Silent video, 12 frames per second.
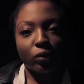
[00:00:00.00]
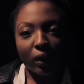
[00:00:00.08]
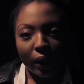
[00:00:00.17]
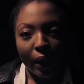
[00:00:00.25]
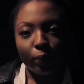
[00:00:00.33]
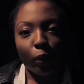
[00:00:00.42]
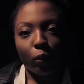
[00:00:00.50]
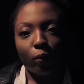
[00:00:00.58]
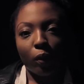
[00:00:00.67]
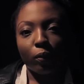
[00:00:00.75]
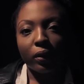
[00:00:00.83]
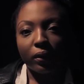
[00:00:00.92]
It was a light bulb
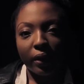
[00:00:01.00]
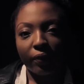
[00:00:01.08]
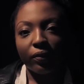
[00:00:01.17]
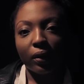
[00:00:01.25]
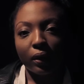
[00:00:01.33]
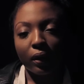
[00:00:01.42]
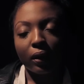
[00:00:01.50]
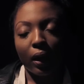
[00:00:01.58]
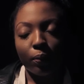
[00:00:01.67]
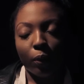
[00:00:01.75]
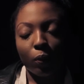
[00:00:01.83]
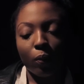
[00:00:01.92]
moment, definitely a
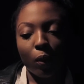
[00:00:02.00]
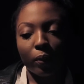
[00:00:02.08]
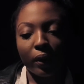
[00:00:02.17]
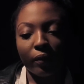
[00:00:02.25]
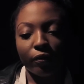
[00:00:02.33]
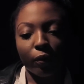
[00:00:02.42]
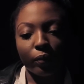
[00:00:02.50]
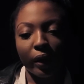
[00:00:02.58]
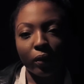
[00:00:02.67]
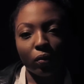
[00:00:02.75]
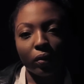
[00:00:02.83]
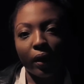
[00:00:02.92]
light bulb moment. And from
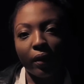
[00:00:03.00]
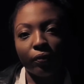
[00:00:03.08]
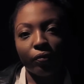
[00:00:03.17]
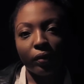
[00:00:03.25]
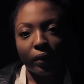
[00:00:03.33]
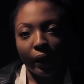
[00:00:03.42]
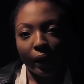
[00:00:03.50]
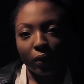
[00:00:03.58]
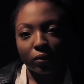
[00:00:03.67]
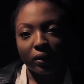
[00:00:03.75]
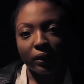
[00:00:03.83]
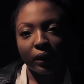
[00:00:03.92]
then on, every day I
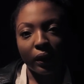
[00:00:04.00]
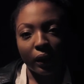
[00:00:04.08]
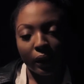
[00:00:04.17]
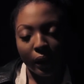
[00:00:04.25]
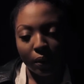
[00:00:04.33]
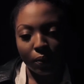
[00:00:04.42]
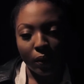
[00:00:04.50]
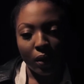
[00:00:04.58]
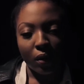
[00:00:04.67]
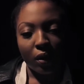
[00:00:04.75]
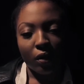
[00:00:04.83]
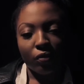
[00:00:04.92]
was seeking him,
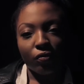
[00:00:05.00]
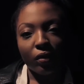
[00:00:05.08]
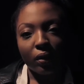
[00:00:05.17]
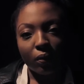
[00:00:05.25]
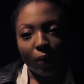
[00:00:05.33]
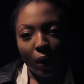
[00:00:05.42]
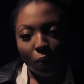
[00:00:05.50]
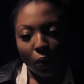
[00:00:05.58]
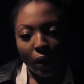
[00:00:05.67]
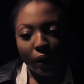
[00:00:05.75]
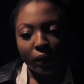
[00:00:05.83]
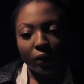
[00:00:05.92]
reading my
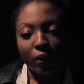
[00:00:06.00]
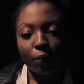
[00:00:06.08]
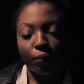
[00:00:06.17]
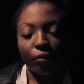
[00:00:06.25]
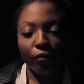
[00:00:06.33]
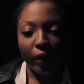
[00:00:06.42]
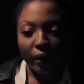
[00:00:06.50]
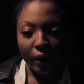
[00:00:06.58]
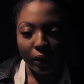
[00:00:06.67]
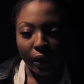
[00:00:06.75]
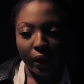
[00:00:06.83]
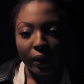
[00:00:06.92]
word,
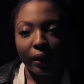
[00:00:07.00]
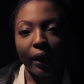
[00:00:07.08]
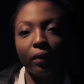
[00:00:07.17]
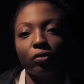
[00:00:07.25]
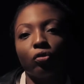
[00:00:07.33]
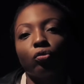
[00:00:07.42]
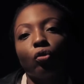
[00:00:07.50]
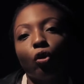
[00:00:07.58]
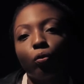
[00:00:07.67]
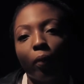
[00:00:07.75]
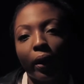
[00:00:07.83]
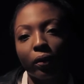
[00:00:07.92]
praying, getting to
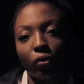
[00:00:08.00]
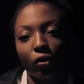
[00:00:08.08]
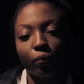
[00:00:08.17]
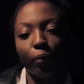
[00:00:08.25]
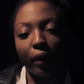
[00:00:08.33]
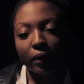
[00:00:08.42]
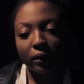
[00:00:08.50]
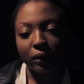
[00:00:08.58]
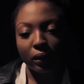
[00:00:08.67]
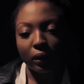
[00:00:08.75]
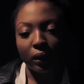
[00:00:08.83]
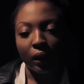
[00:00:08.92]
know my God
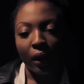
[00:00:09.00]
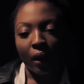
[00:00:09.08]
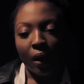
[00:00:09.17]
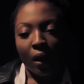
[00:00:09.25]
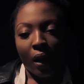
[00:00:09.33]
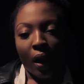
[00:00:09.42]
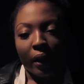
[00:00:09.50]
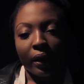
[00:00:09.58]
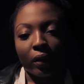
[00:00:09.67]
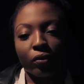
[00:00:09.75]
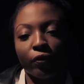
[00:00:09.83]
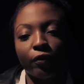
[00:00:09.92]
personally, and
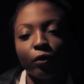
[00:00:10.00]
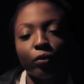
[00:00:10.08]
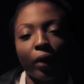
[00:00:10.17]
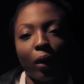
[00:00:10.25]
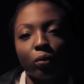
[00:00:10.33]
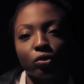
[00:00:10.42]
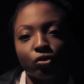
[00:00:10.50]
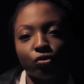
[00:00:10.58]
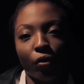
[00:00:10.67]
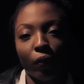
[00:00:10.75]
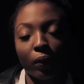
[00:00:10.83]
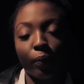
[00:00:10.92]
I could feel that I was
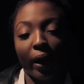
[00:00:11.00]
growing.